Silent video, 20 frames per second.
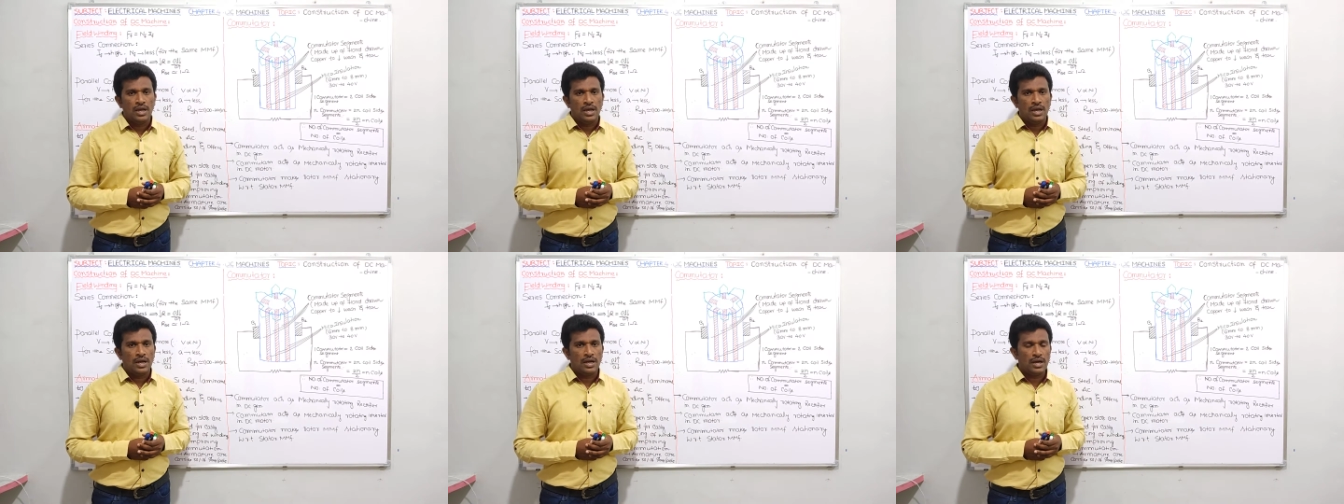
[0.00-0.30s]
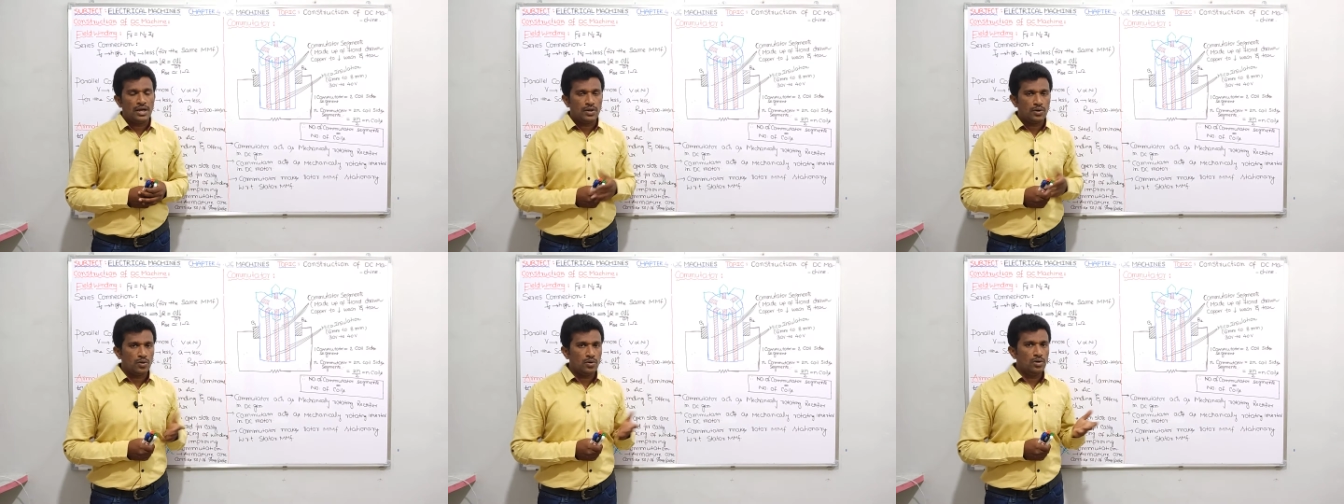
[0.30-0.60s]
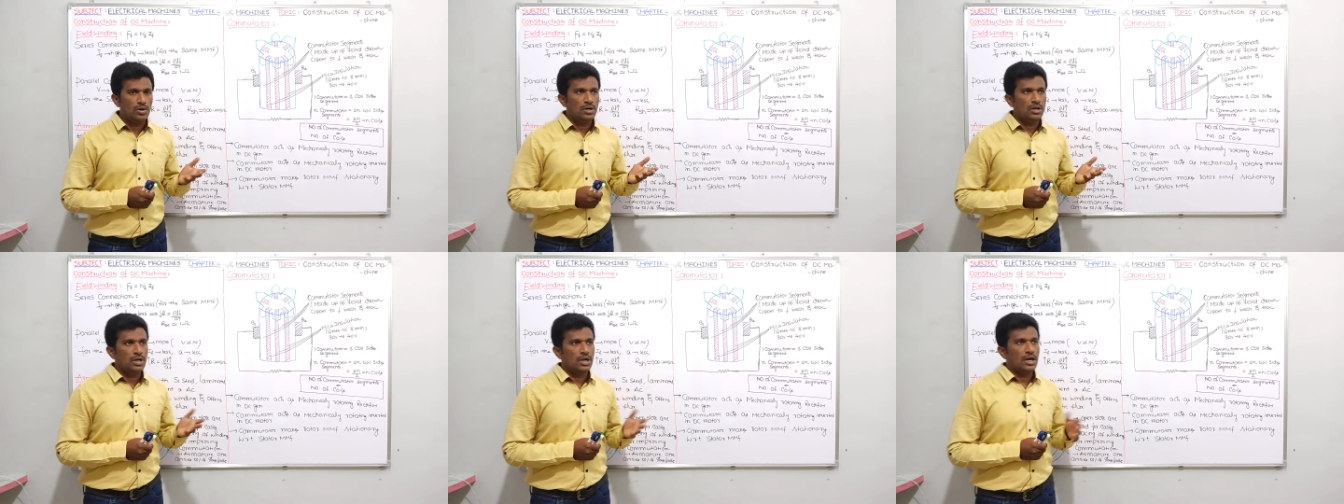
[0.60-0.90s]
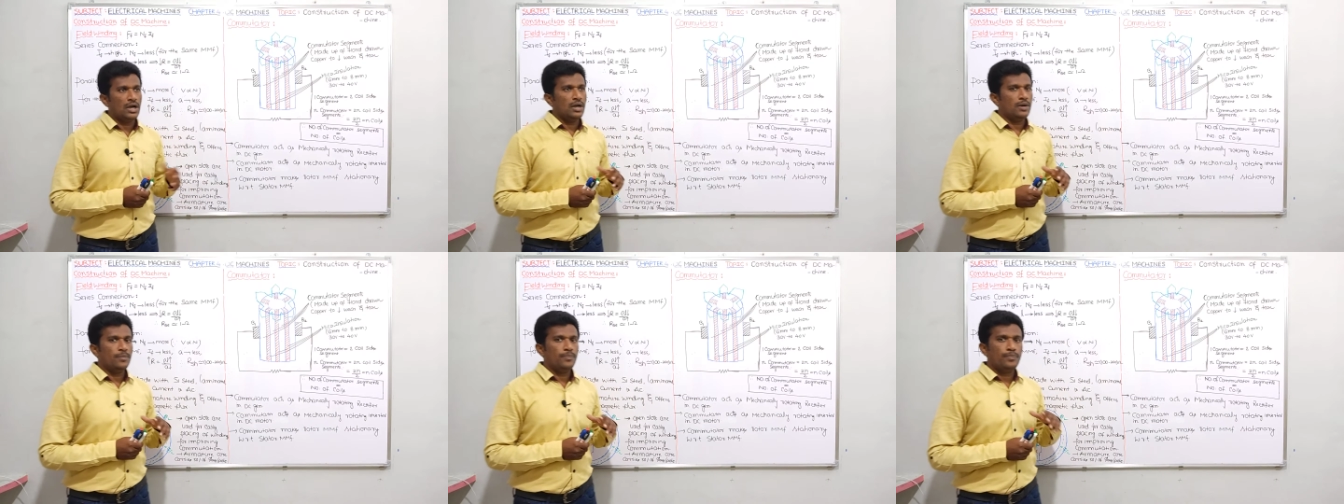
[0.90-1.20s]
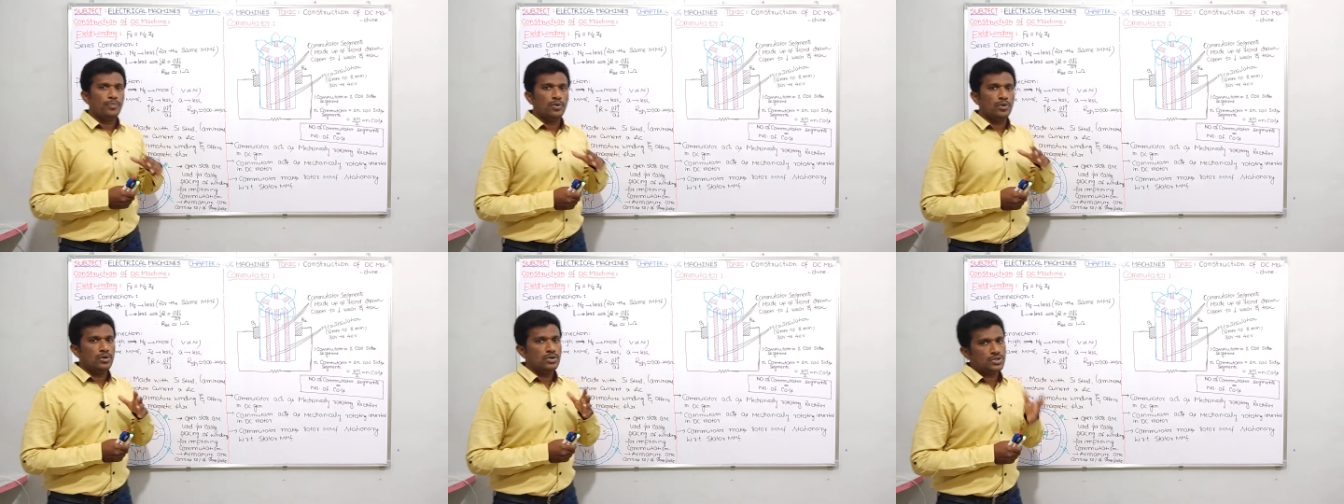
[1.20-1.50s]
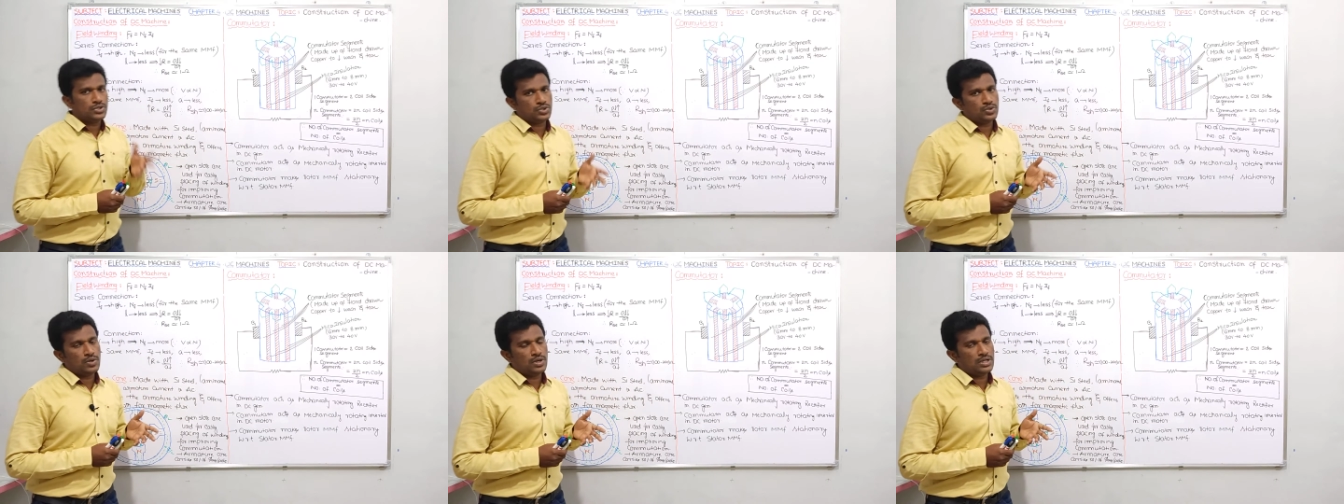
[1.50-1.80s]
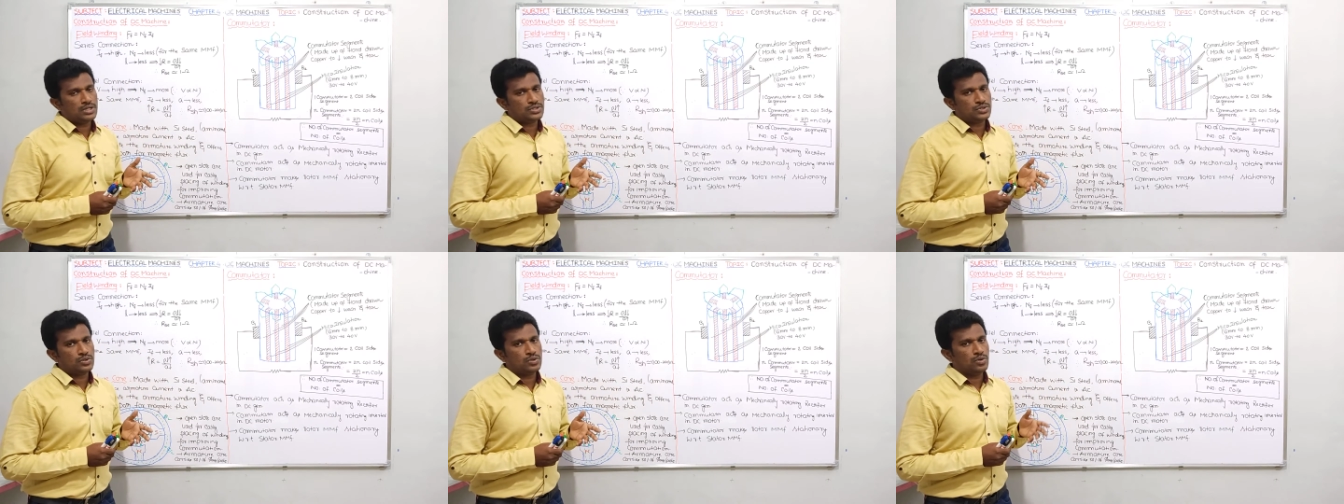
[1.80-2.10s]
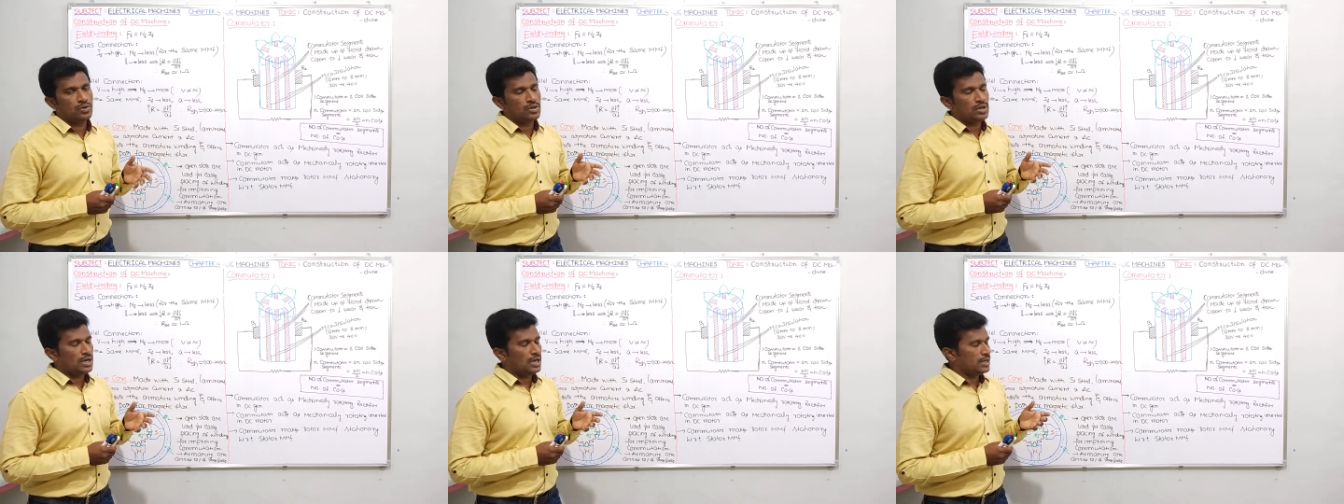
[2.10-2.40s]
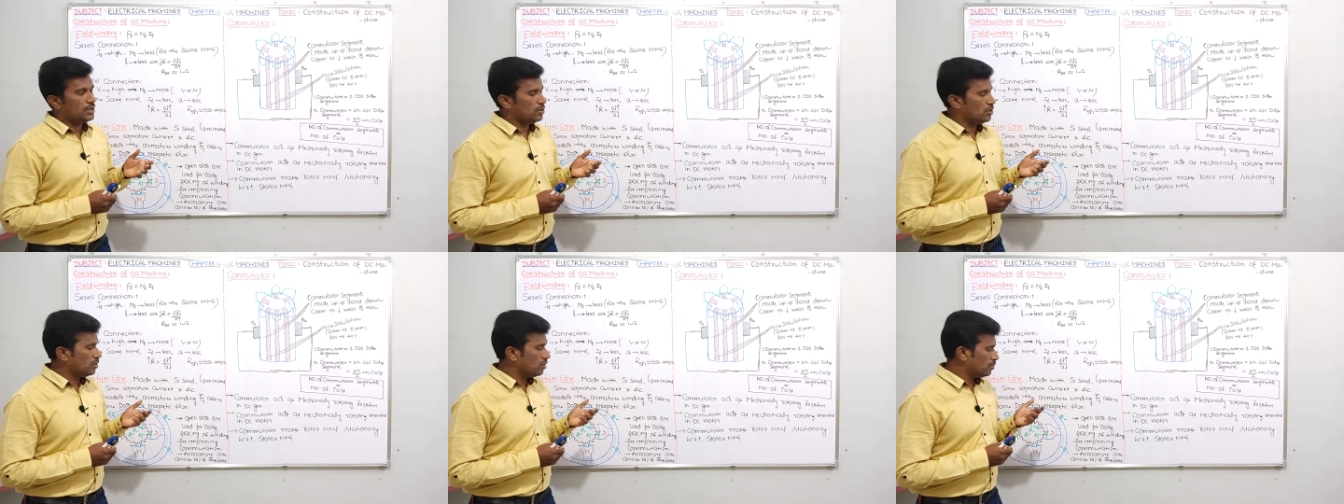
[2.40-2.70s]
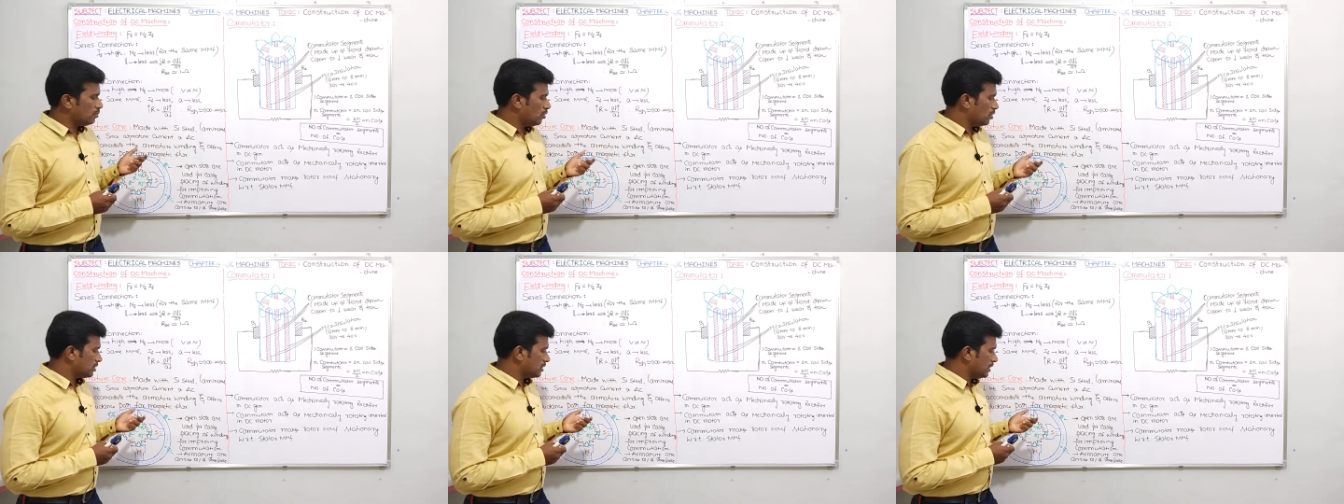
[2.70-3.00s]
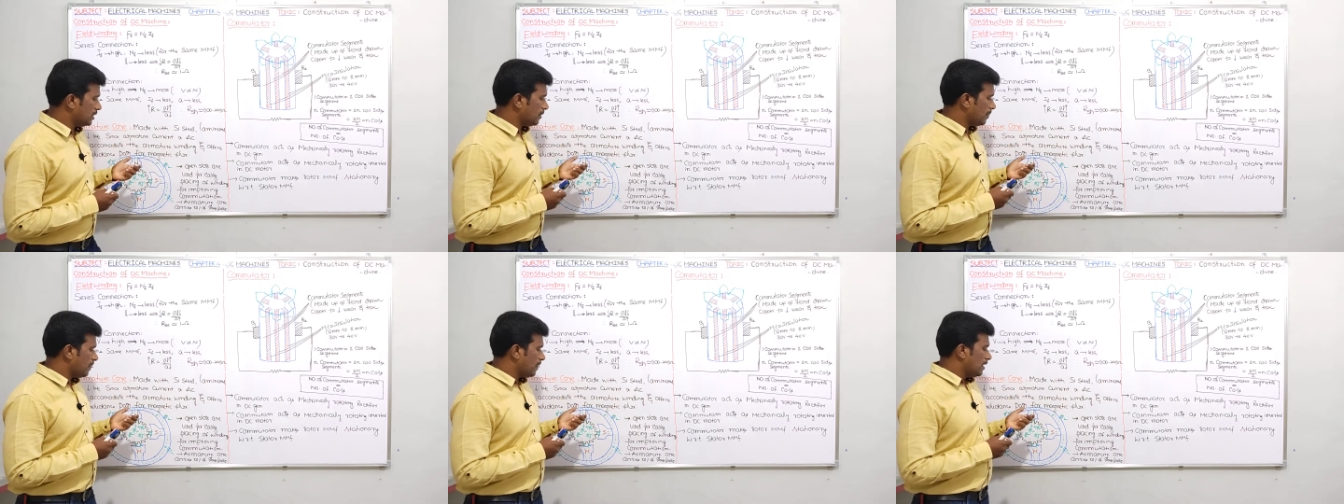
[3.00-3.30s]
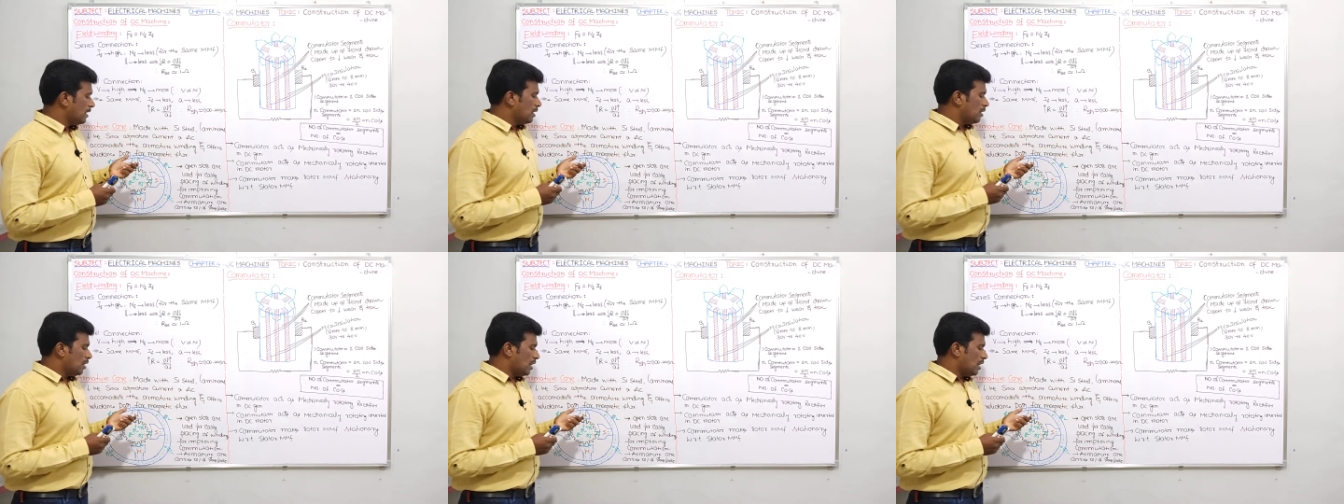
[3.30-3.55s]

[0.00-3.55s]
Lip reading: And I told pole shoe also, I told one more thing.